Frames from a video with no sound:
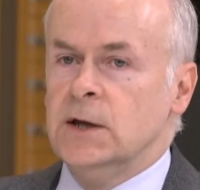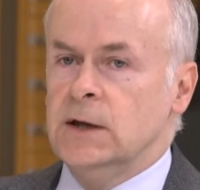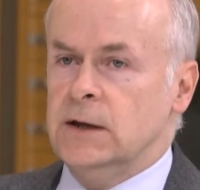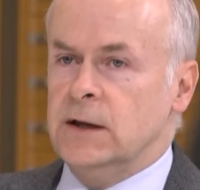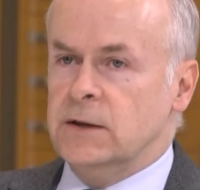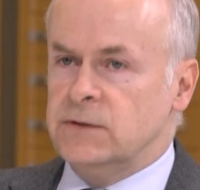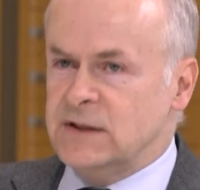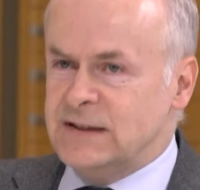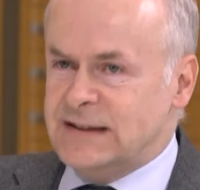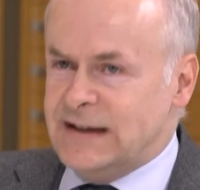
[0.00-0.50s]
And
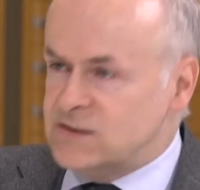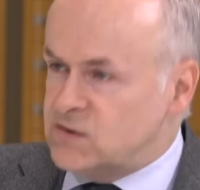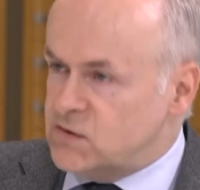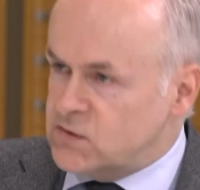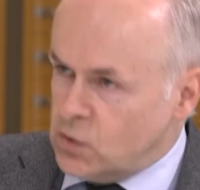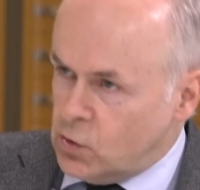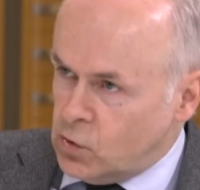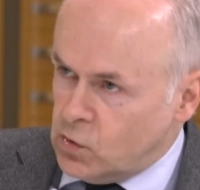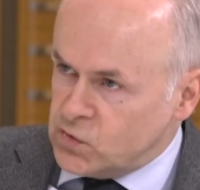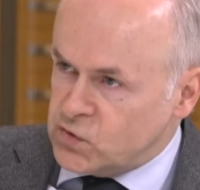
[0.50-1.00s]
I think that's
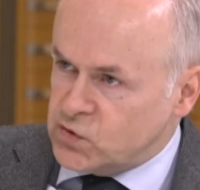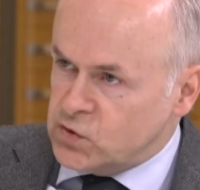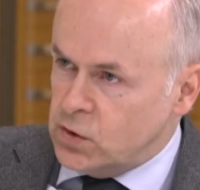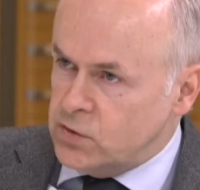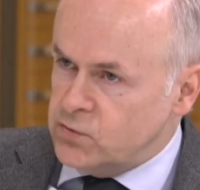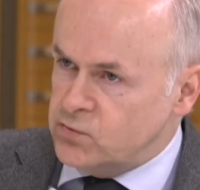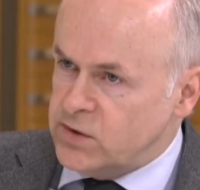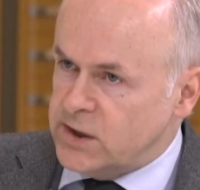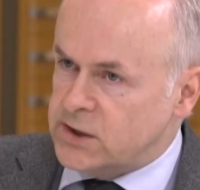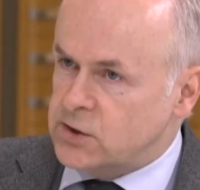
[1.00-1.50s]
also
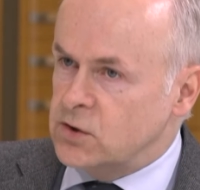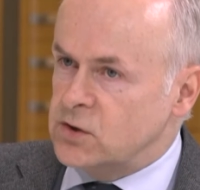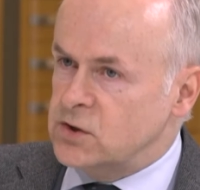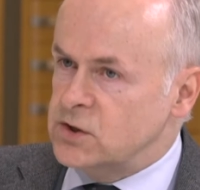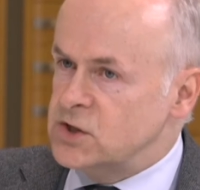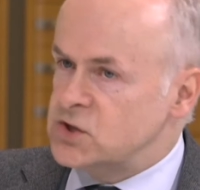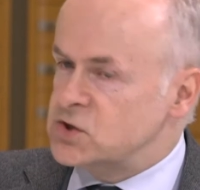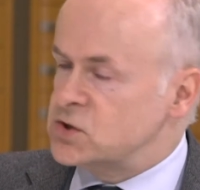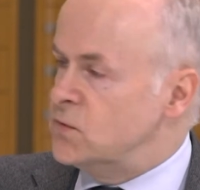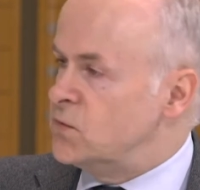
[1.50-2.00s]
a
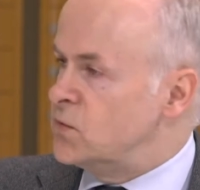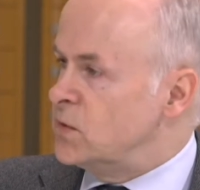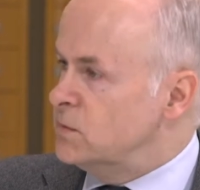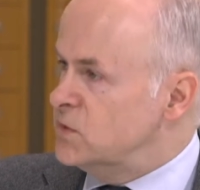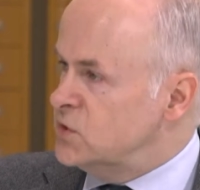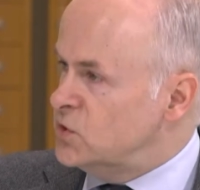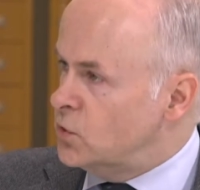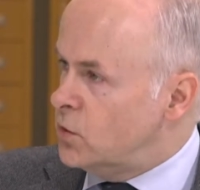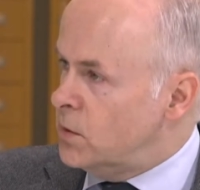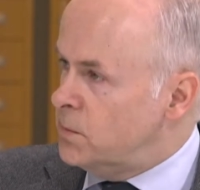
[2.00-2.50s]
recognition from
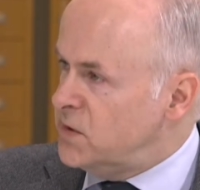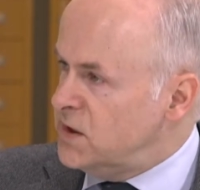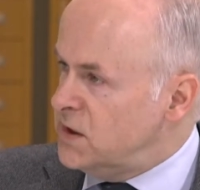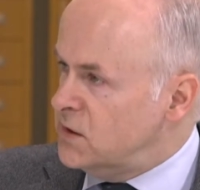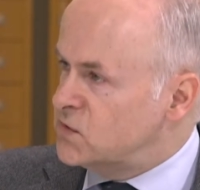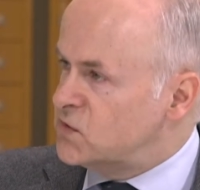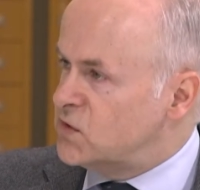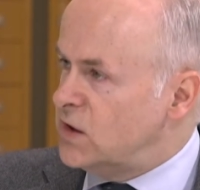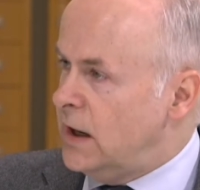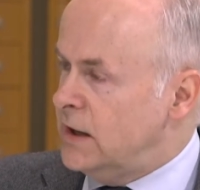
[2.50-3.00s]
the
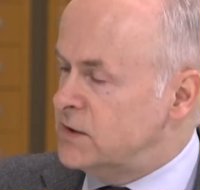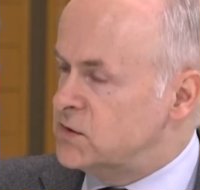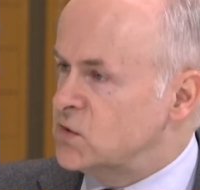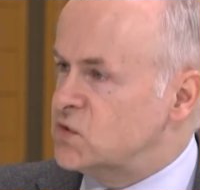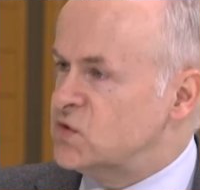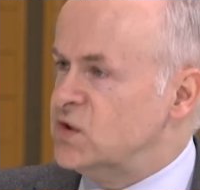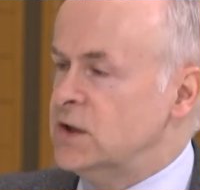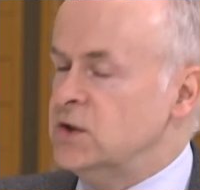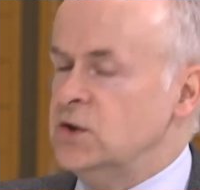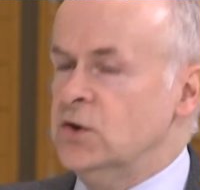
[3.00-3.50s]
European side to
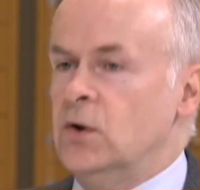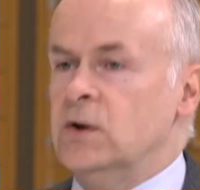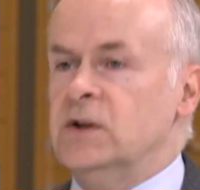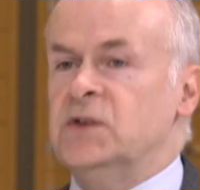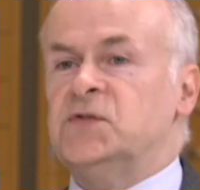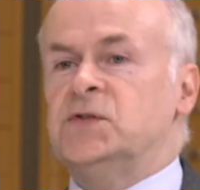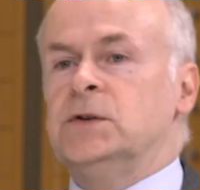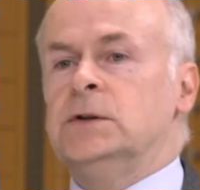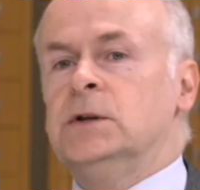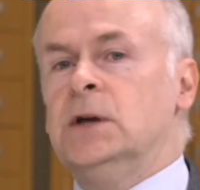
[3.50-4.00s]
say, you know,
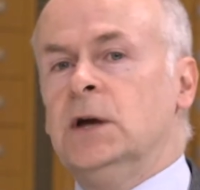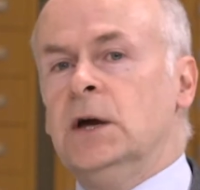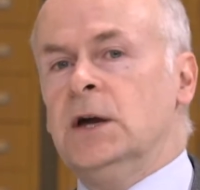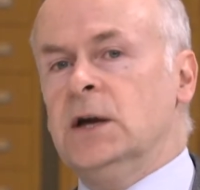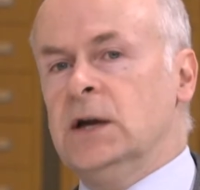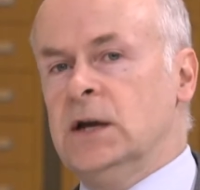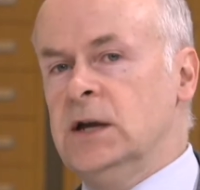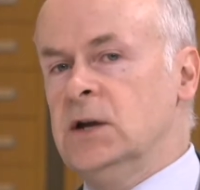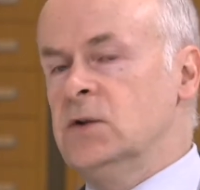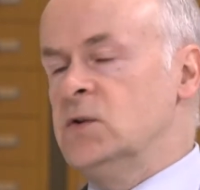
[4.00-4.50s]
listen,
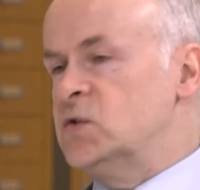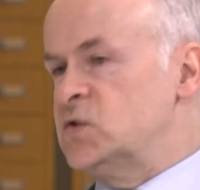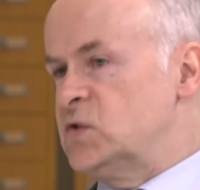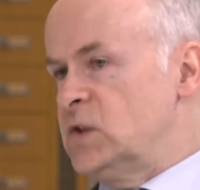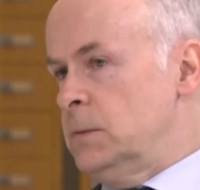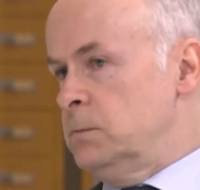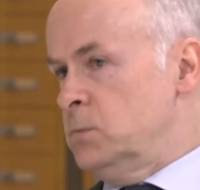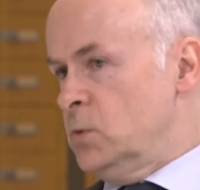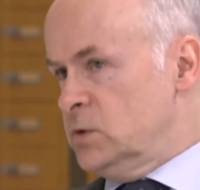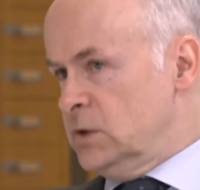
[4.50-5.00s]
here is
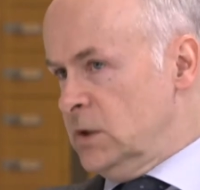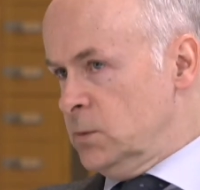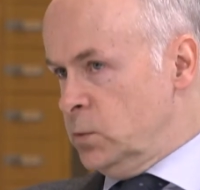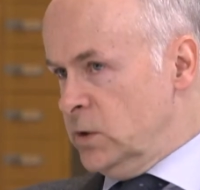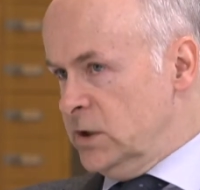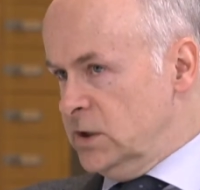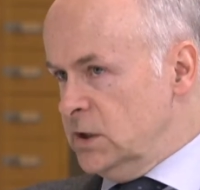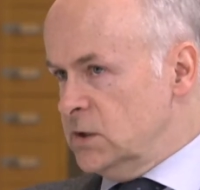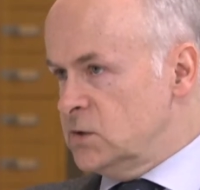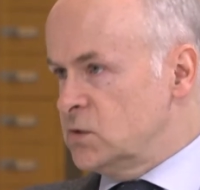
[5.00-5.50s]
someone that
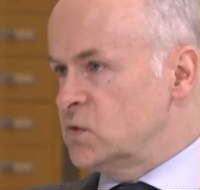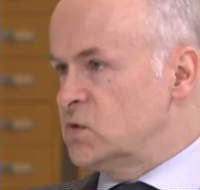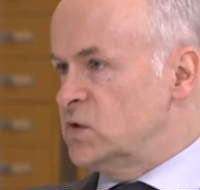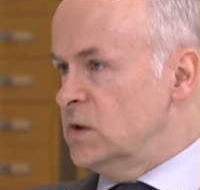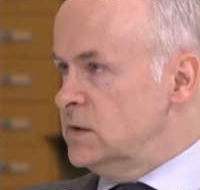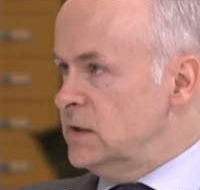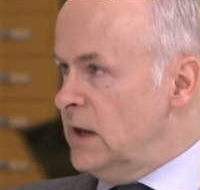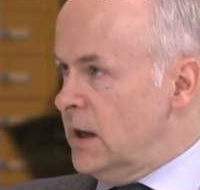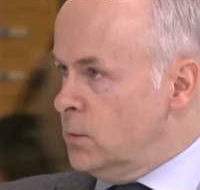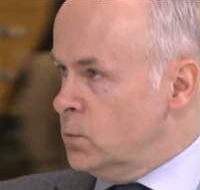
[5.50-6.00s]
we need to
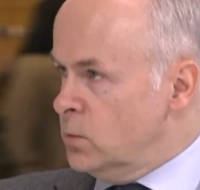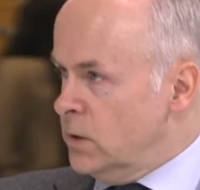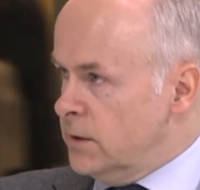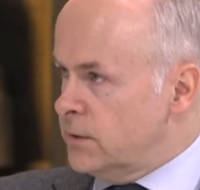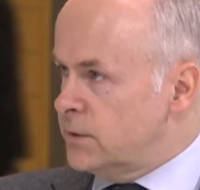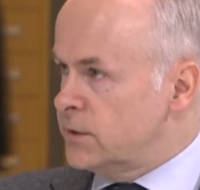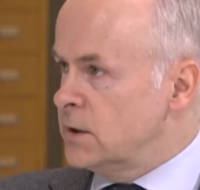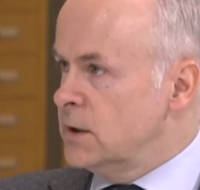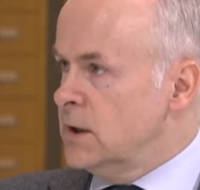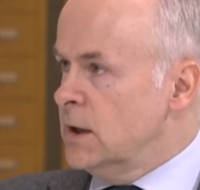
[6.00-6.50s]
sit down
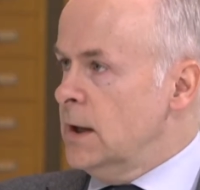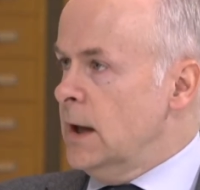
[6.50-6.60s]
with.